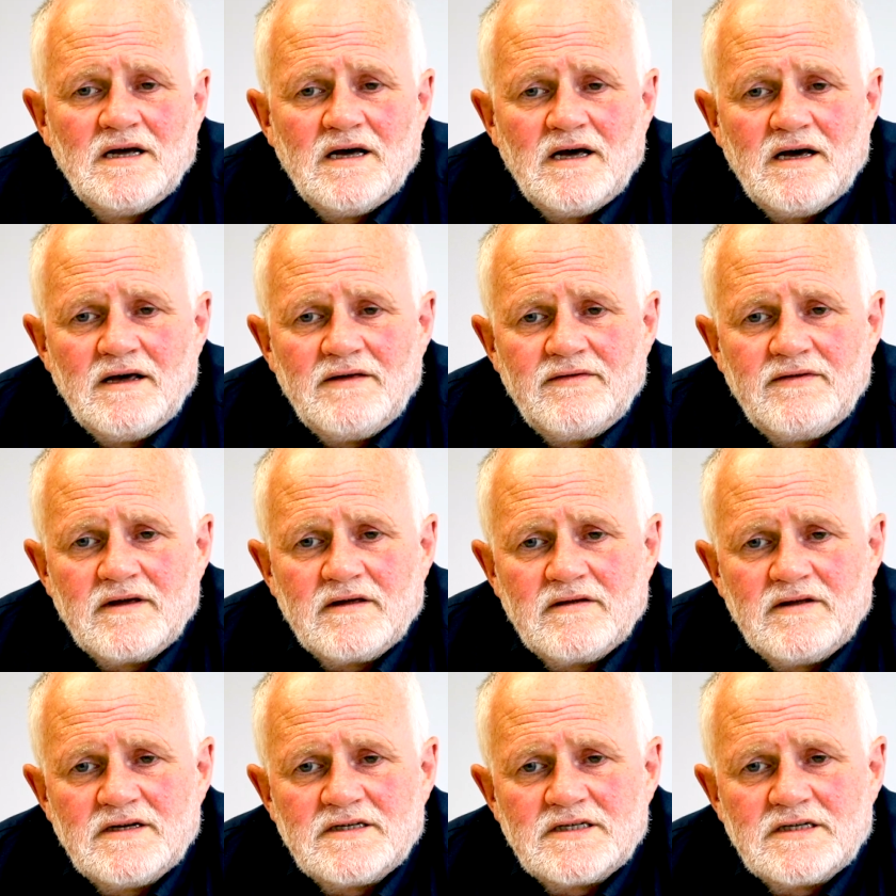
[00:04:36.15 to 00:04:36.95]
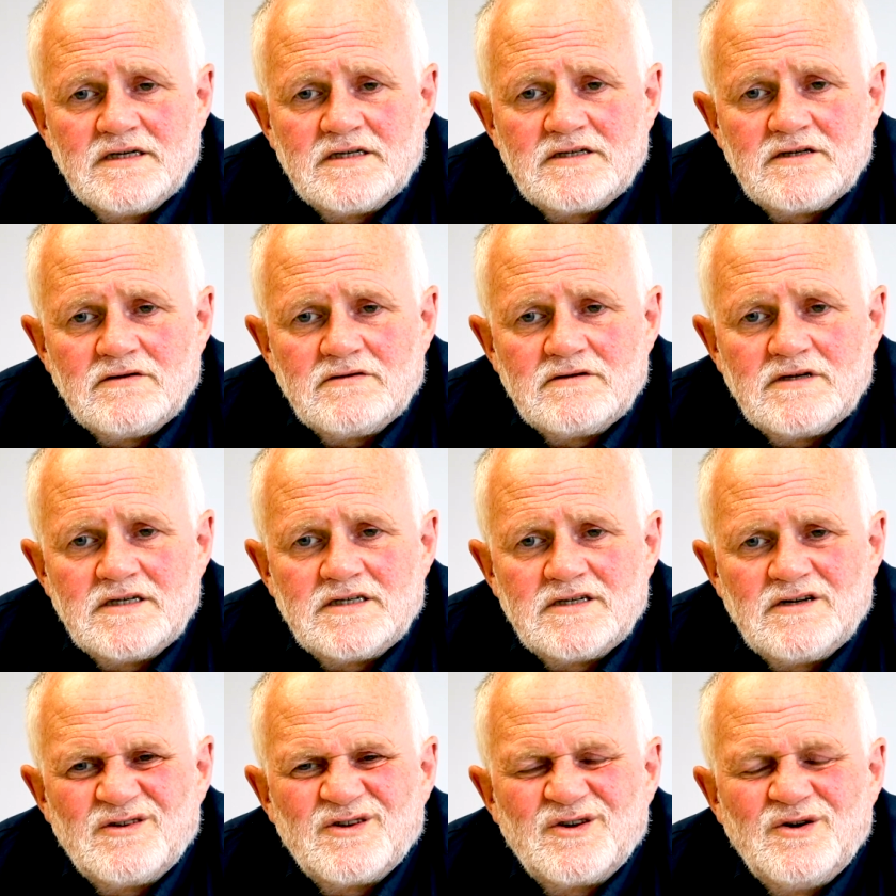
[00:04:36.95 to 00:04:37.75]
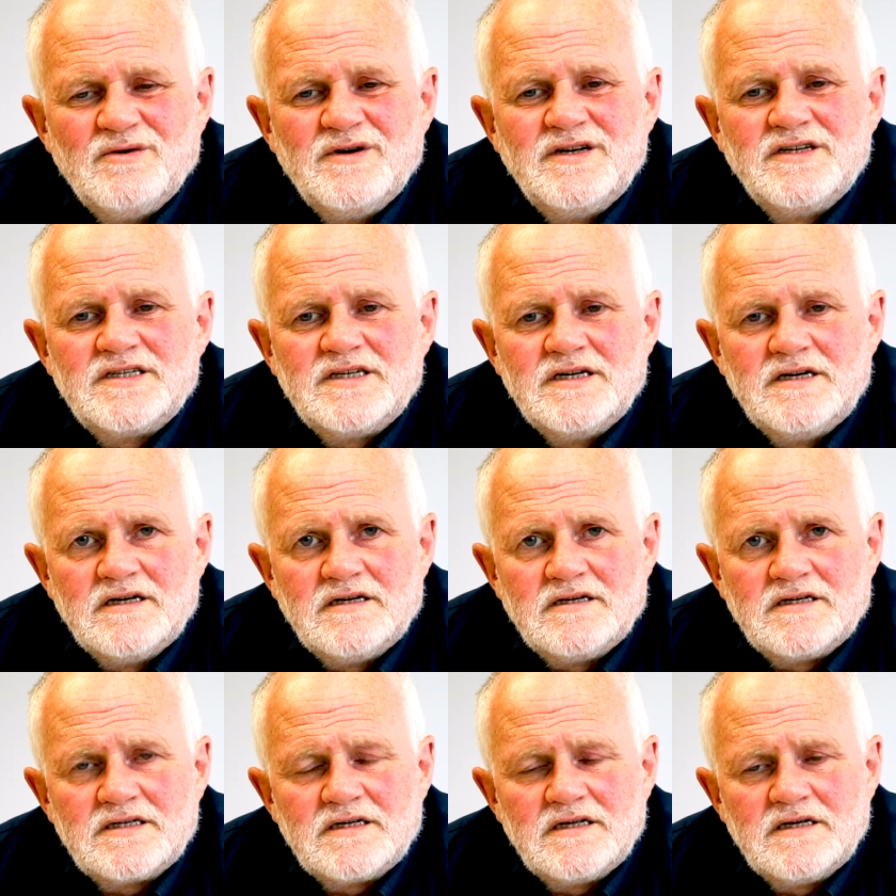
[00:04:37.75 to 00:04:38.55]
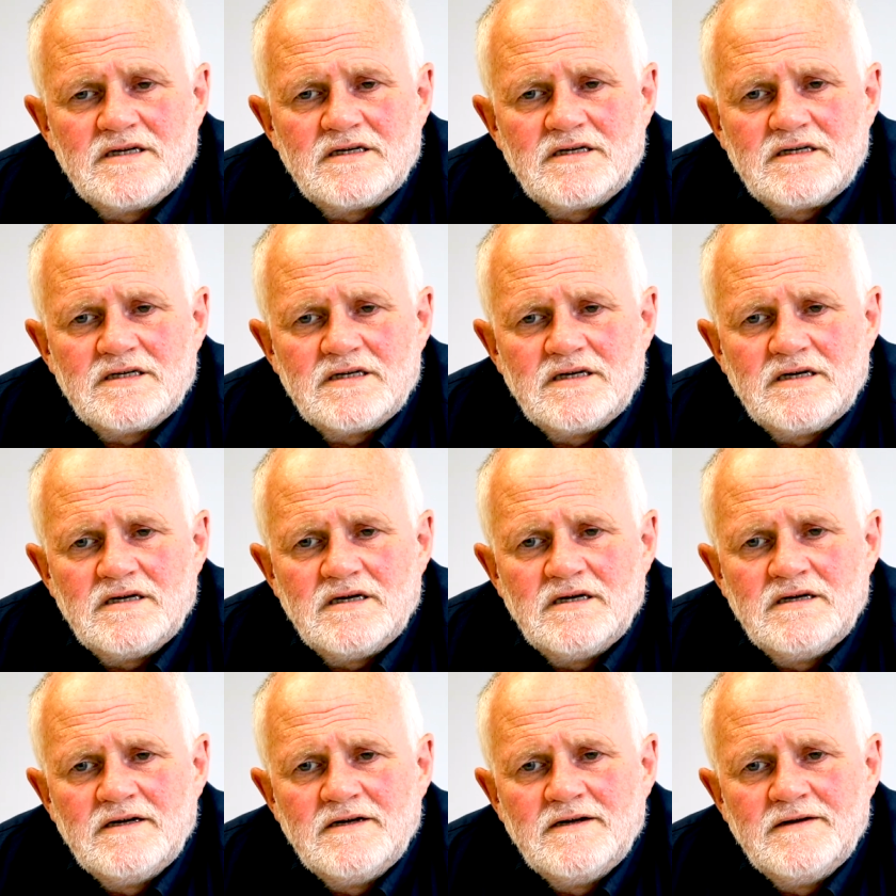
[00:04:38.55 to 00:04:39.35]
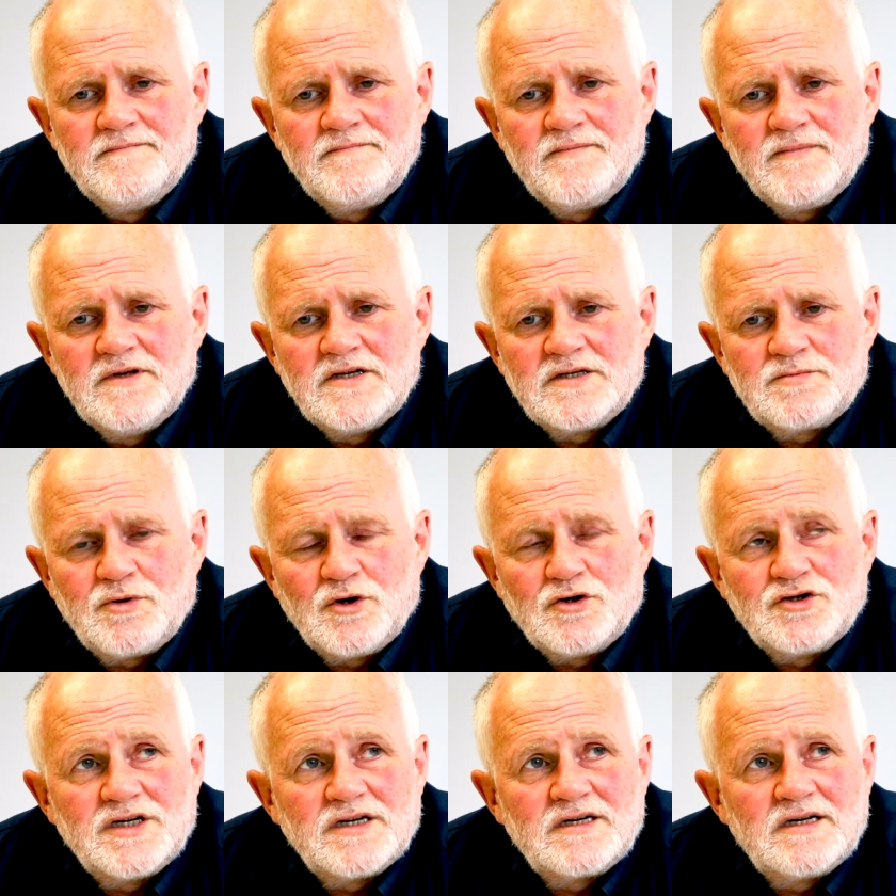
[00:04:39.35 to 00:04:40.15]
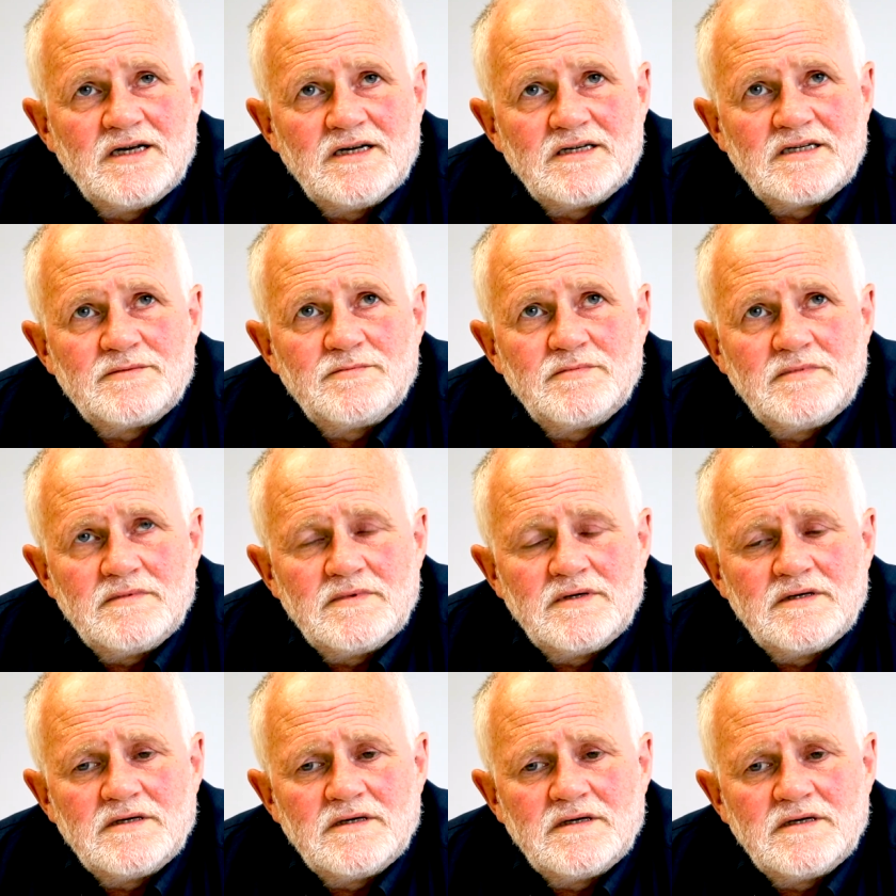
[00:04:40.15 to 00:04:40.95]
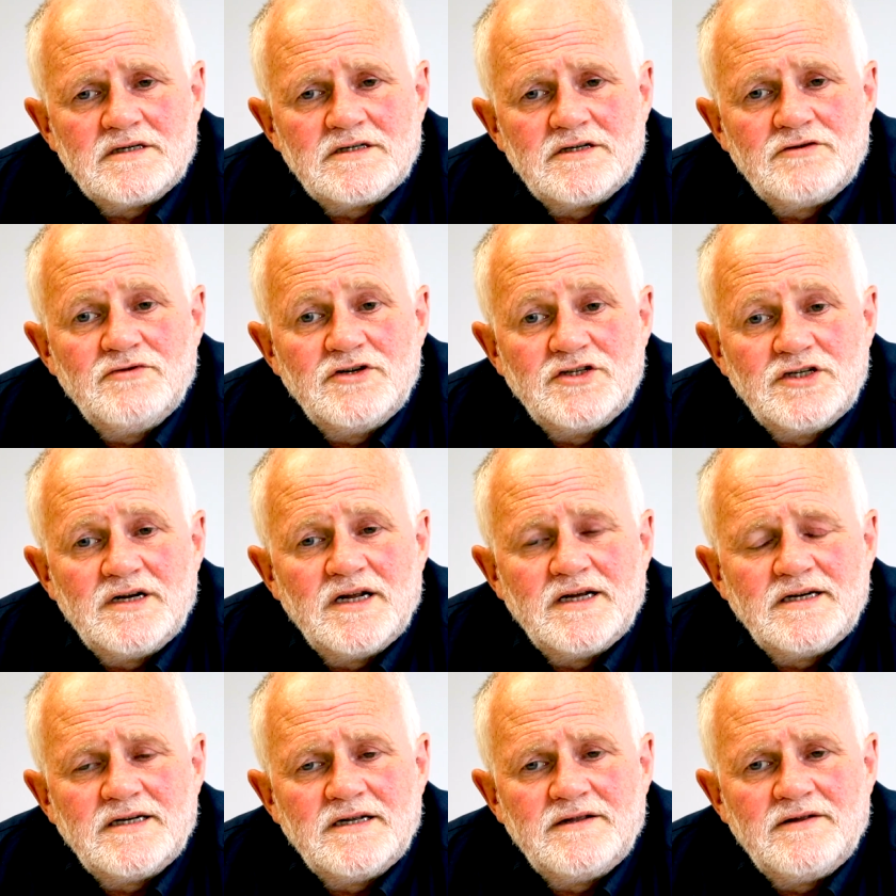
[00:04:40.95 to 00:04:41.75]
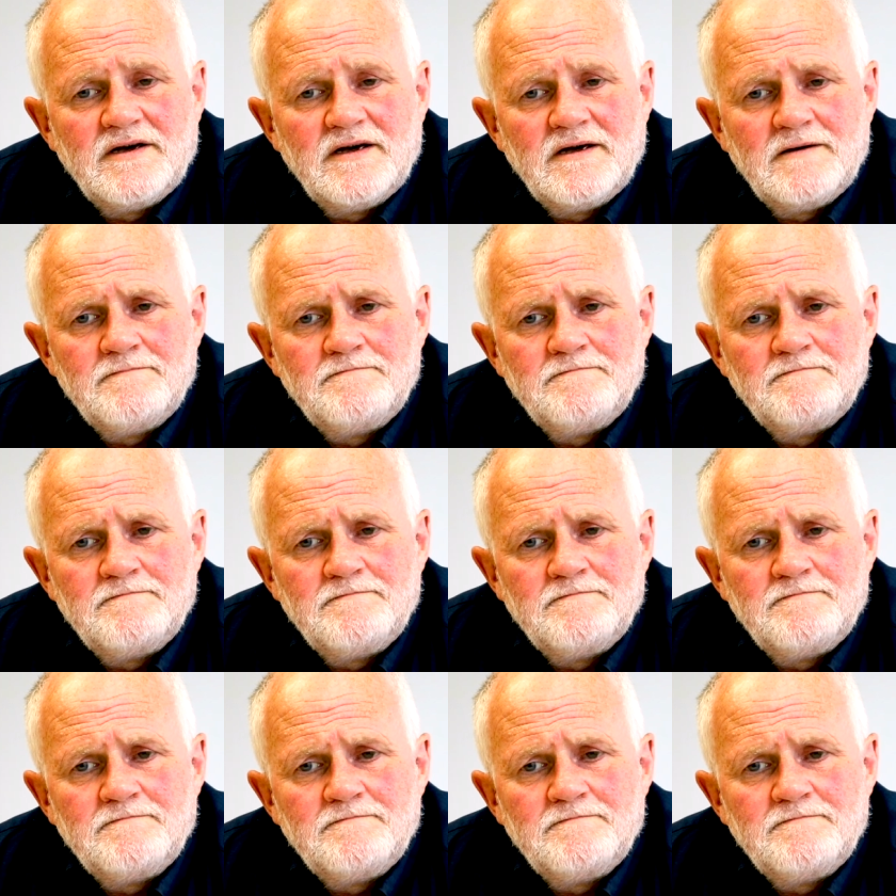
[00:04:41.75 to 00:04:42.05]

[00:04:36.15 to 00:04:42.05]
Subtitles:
I think it's not a coincidence that this project has originated there.